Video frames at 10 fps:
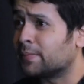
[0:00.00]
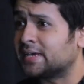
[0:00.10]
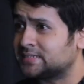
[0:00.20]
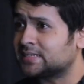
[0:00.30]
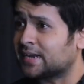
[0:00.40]

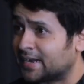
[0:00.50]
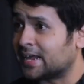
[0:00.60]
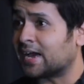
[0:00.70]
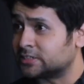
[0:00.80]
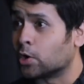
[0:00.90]
amazing that
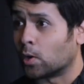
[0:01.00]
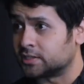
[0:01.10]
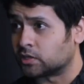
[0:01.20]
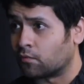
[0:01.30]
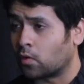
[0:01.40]
India has a
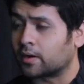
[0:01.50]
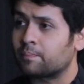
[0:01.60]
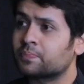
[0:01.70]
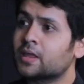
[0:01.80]
goddess of war.